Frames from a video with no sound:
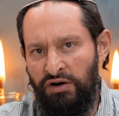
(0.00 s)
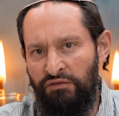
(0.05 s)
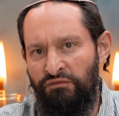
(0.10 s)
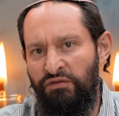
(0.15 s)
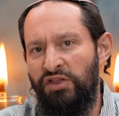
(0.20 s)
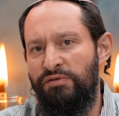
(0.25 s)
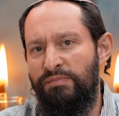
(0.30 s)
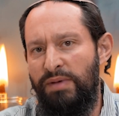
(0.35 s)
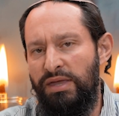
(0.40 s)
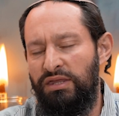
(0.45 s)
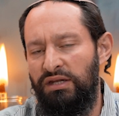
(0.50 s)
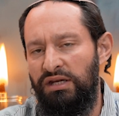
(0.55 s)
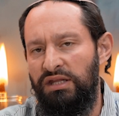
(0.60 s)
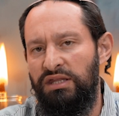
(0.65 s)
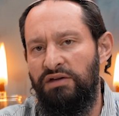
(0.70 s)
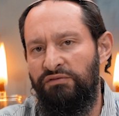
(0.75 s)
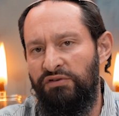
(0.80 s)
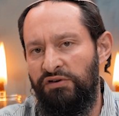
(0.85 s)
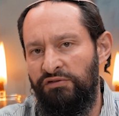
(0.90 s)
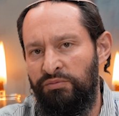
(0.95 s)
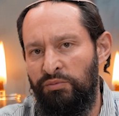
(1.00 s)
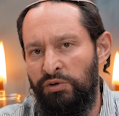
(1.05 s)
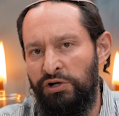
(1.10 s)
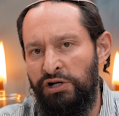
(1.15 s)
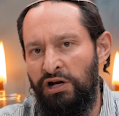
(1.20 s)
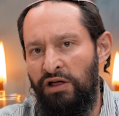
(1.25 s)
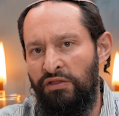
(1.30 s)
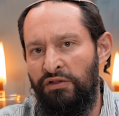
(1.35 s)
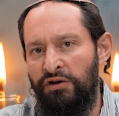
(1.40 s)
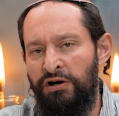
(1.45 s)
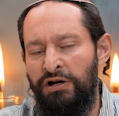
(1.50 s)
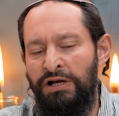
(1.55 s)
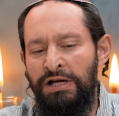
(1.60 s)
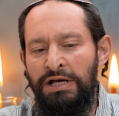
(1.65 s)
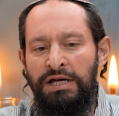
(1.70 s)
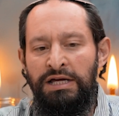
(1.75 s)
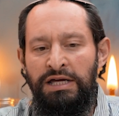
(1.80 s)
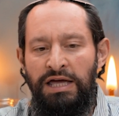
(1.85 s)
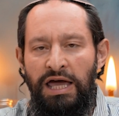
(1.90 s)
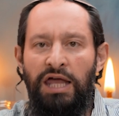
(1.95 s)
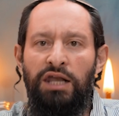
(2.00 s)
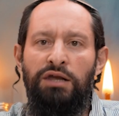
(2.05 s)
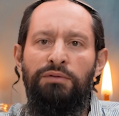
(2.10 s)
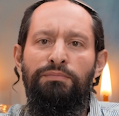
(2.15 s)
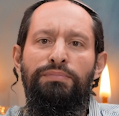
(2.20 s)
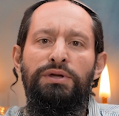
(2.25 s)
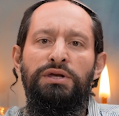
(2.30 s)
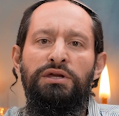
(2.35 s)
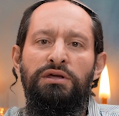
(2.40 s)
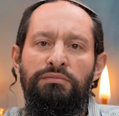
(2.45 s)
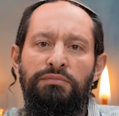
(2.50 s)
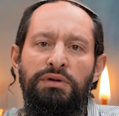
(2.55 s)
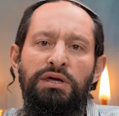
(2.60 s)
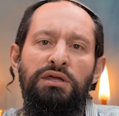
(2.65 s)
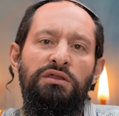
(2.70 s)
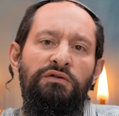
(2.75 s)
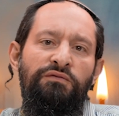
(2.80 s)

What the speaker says: fundamentally different from one another, and Binyamin,